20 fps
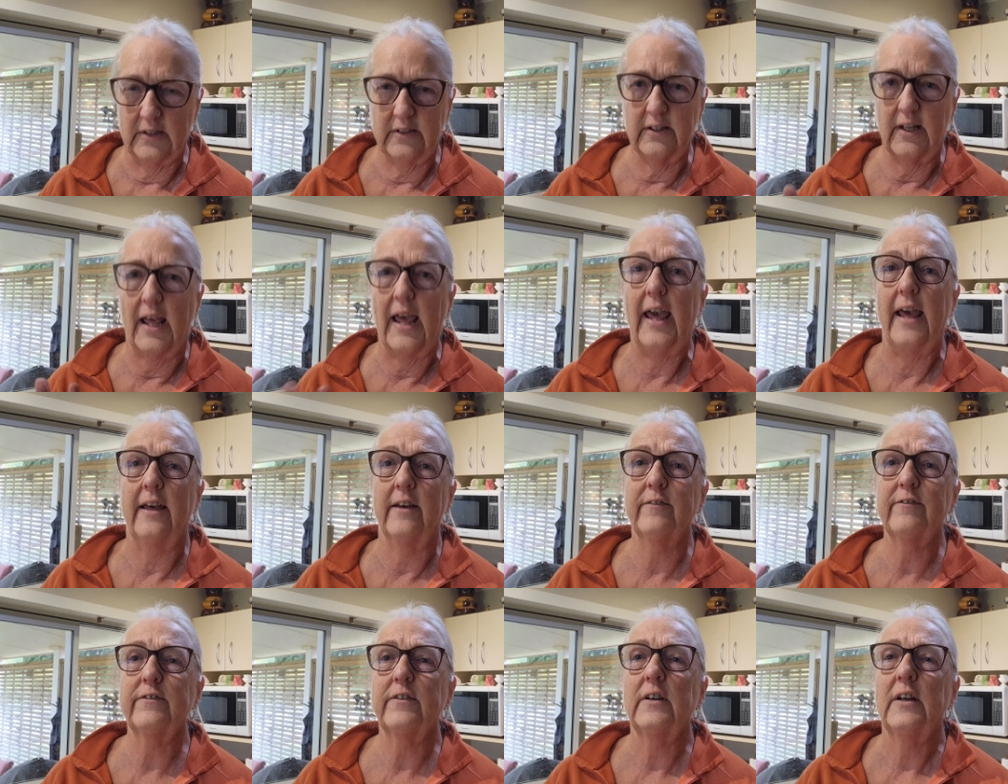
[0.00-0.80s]

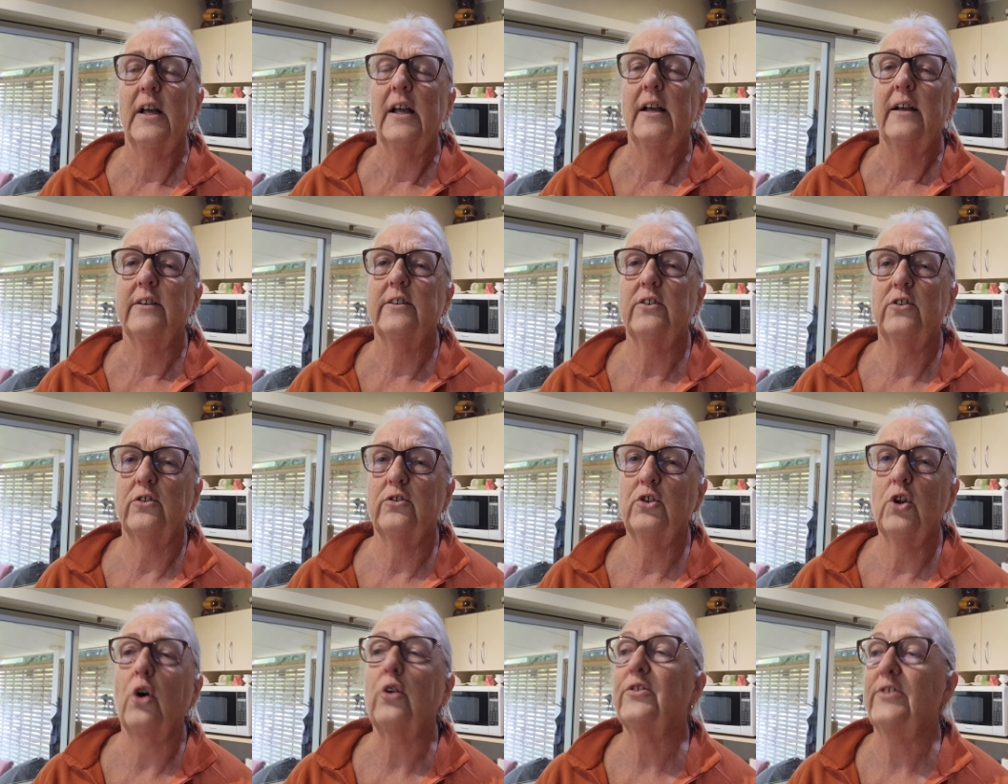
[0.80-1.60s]
have
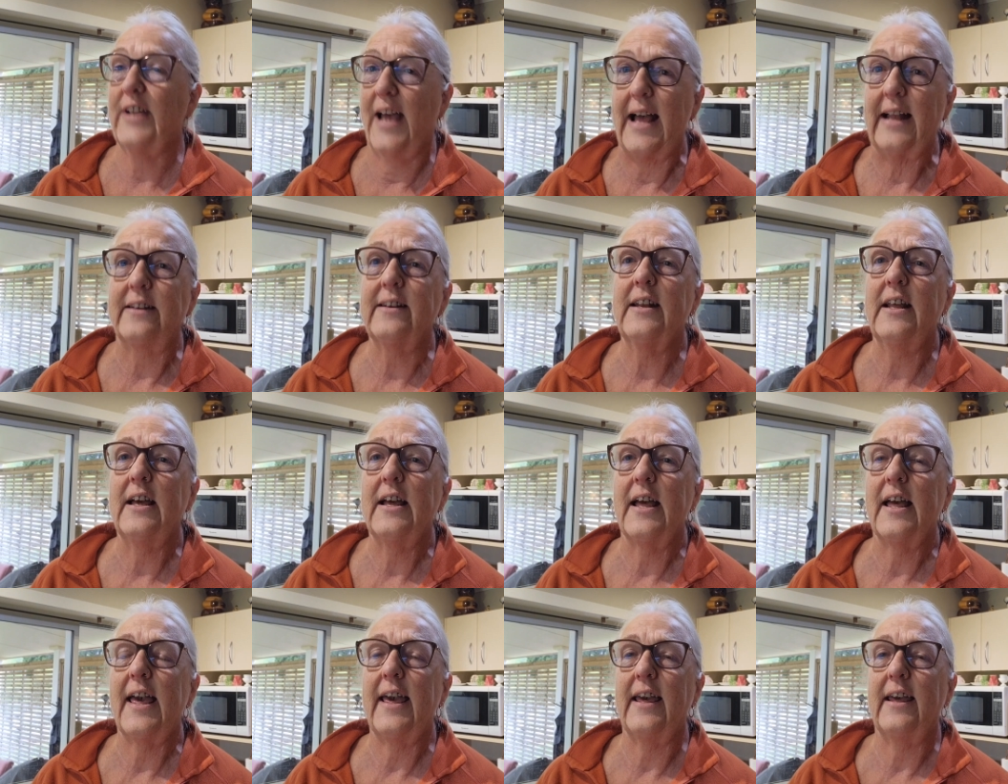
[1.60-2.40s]
not done.
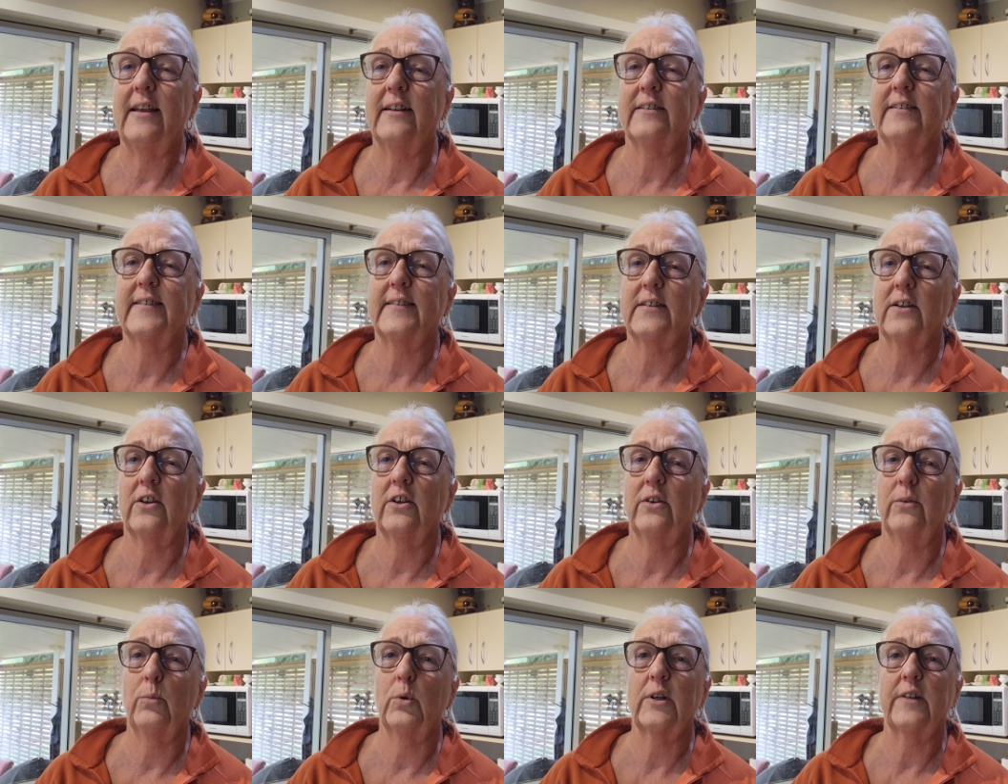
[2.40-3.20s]
And
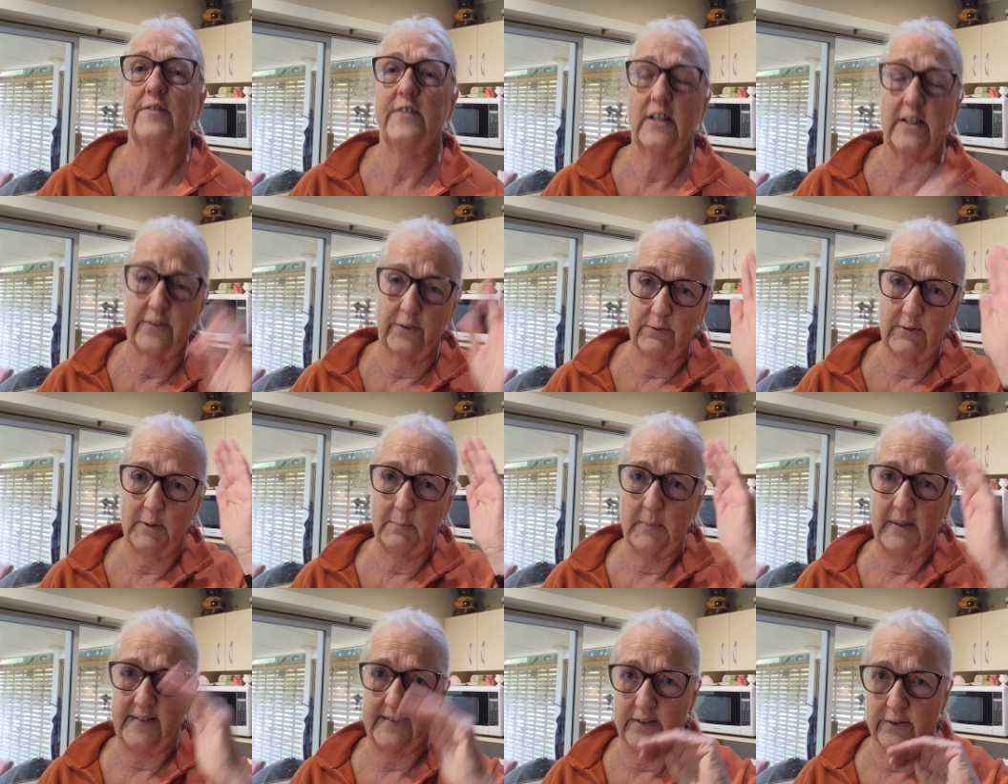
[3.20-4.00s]
so what I've done is
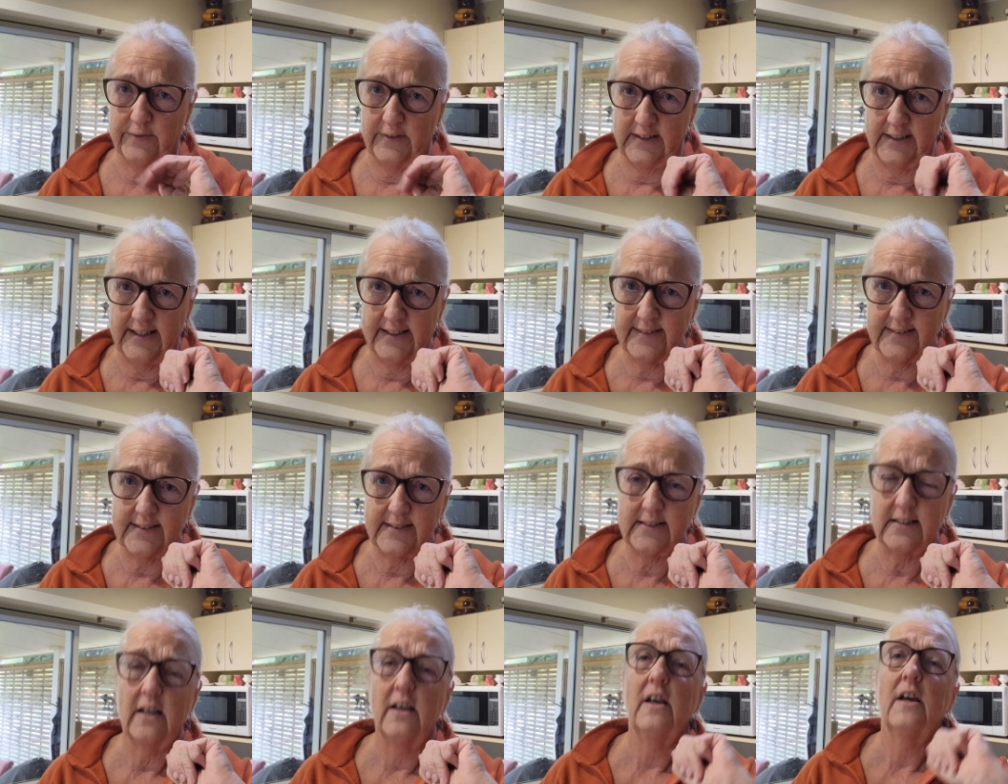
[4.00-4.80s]
written myself a
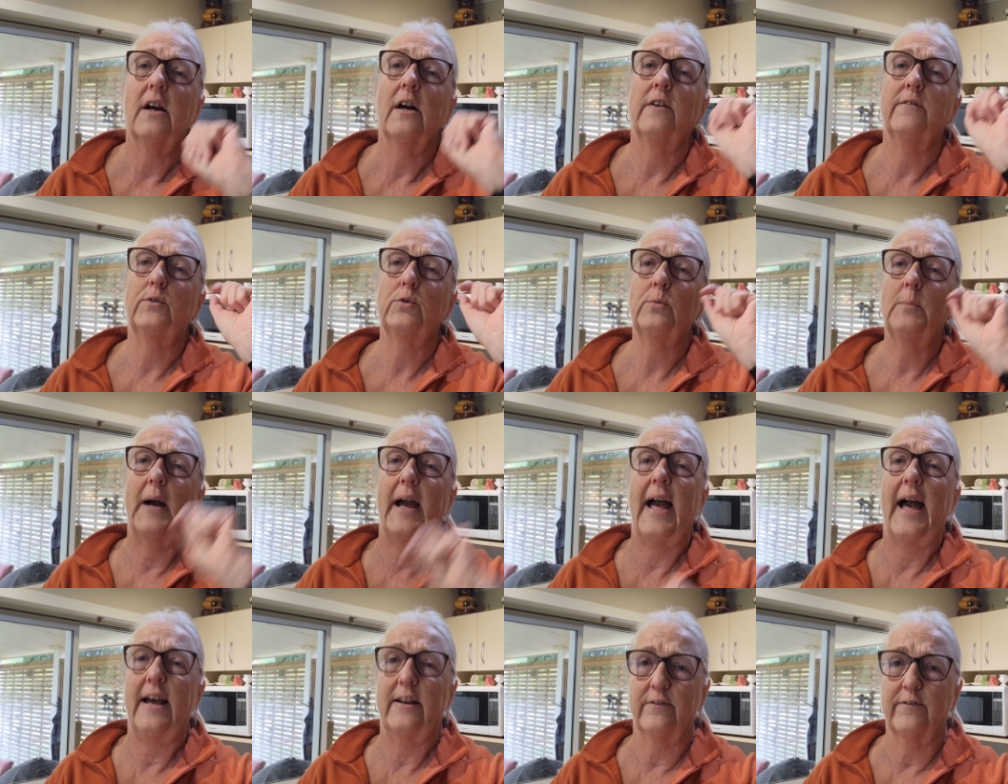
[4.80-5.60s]
list of all
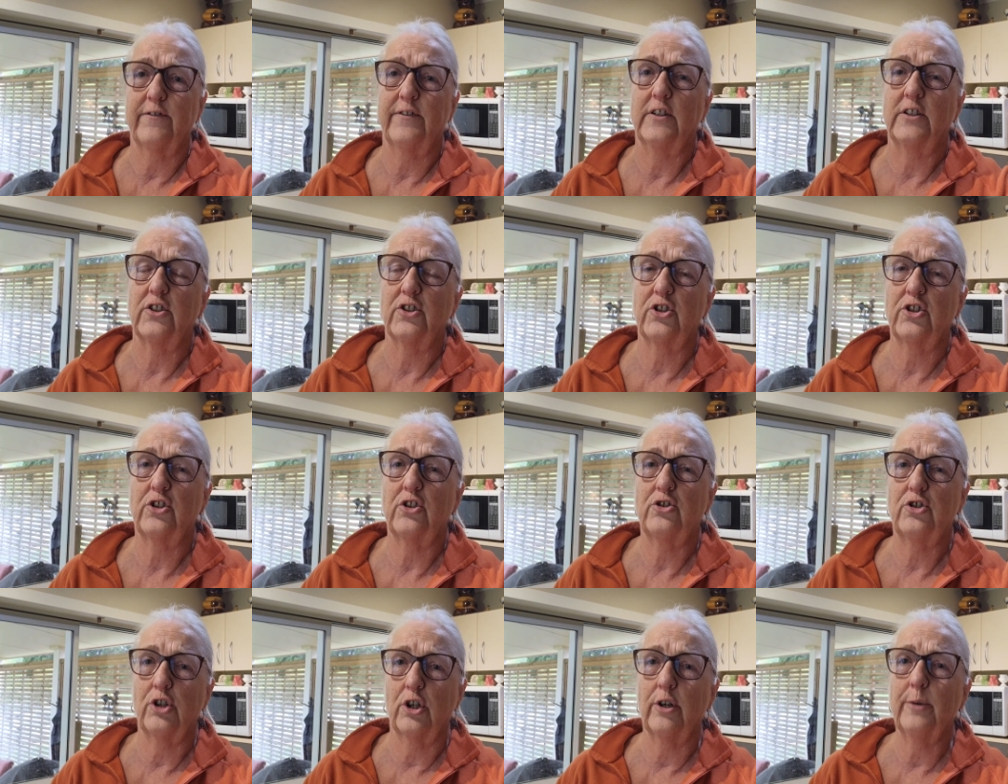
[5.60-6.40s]
my
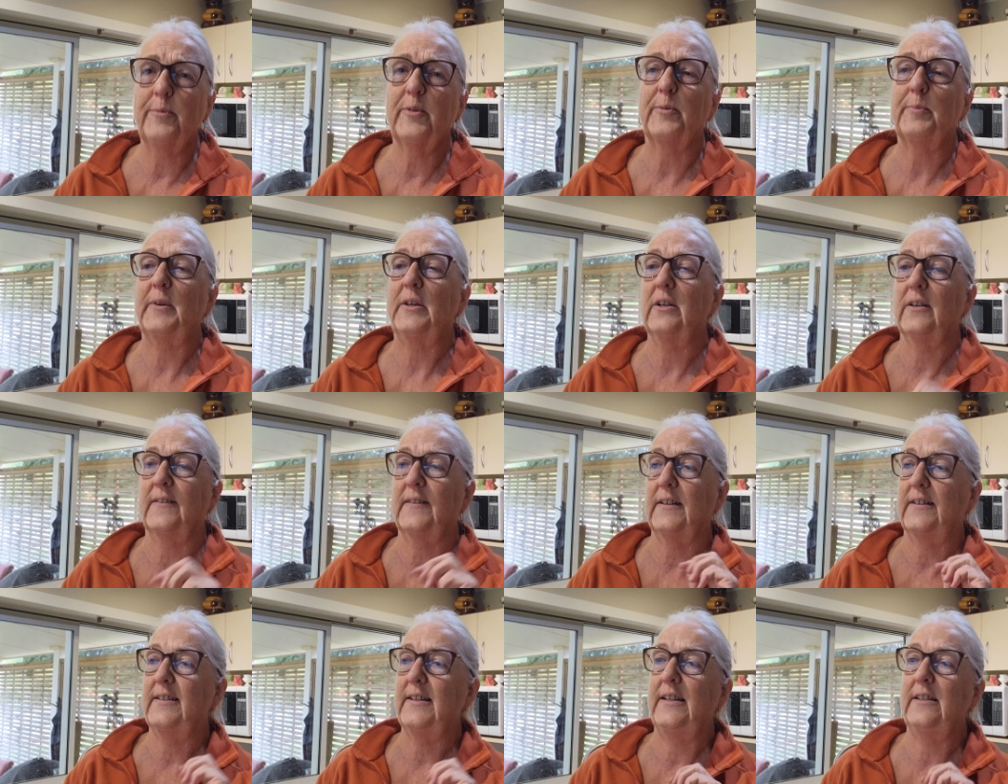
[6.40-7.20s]
unfinished jobs
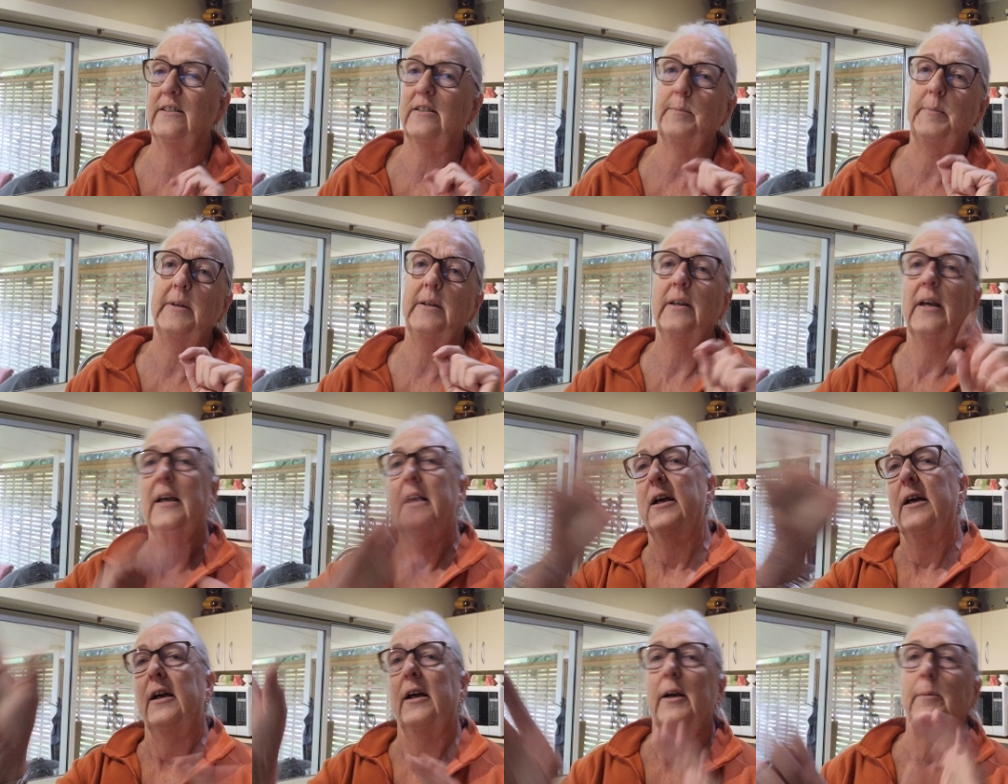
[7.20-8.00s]
because I tend to be
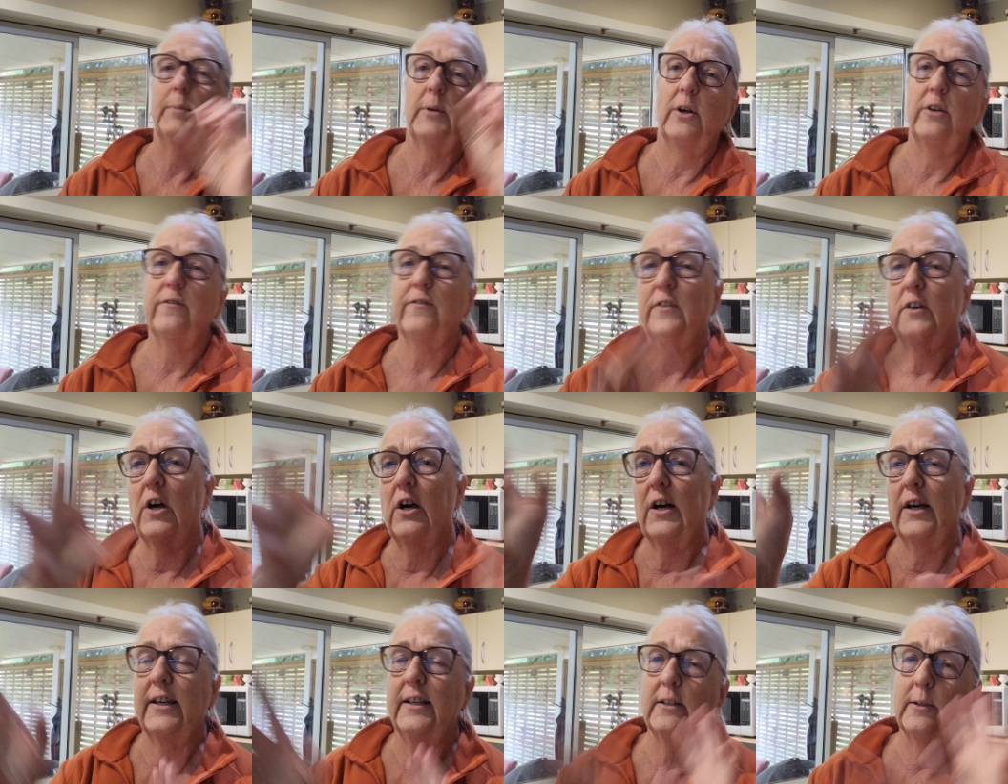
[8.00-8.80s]

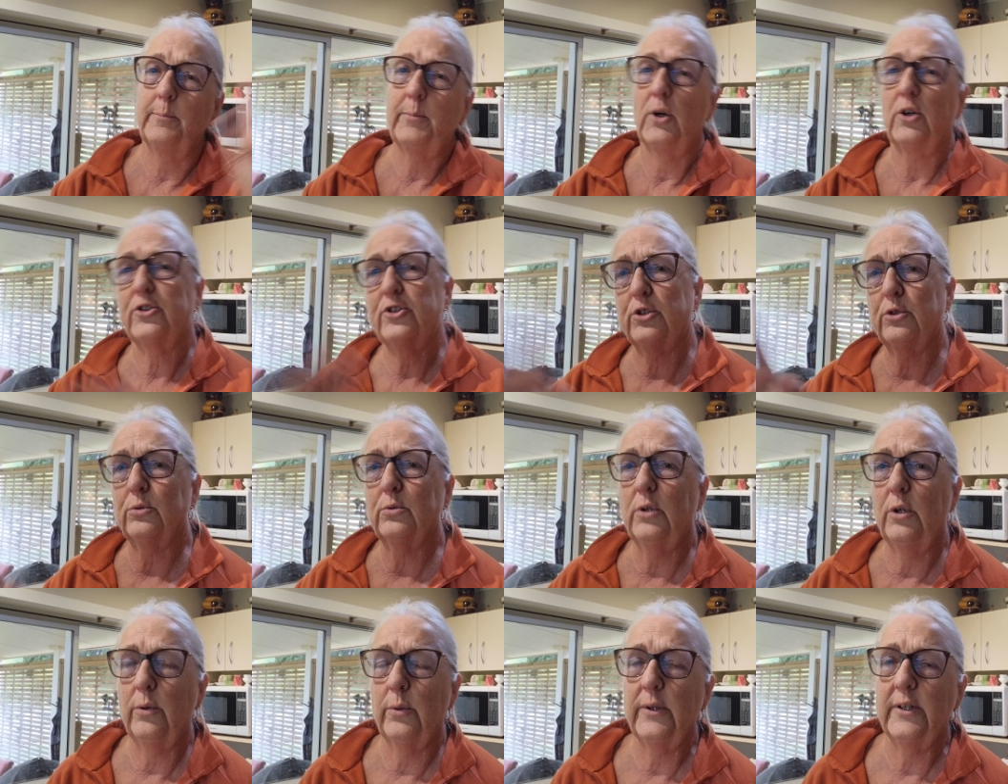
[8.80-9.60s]
blowfly in a
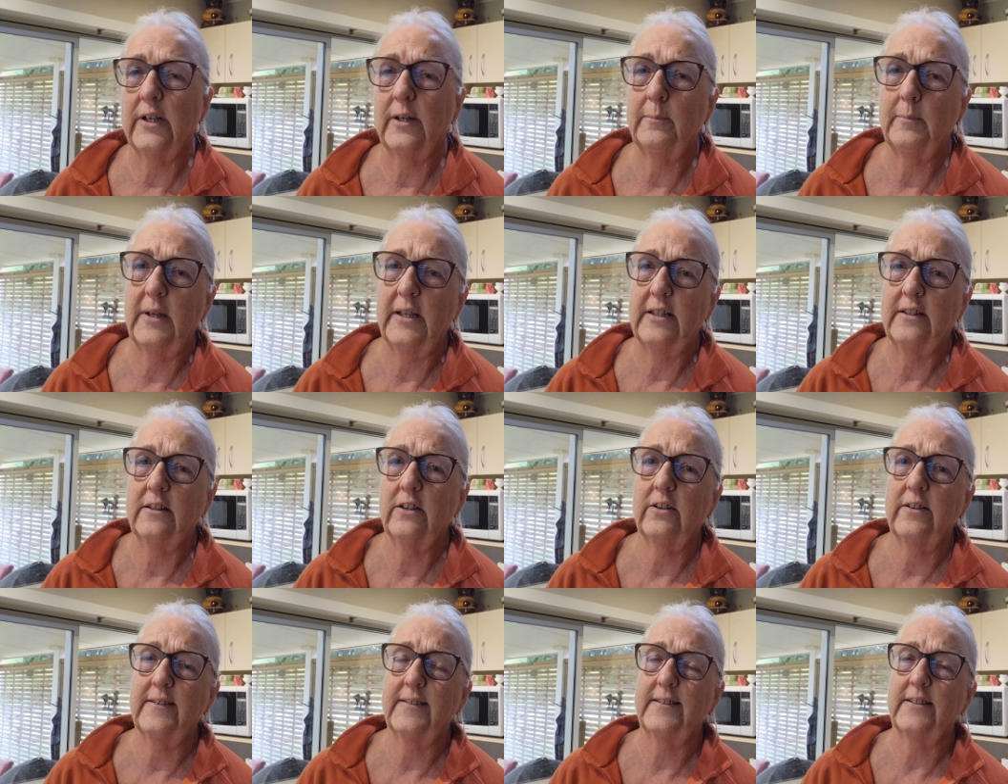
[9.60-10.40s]
bottle when I'm in those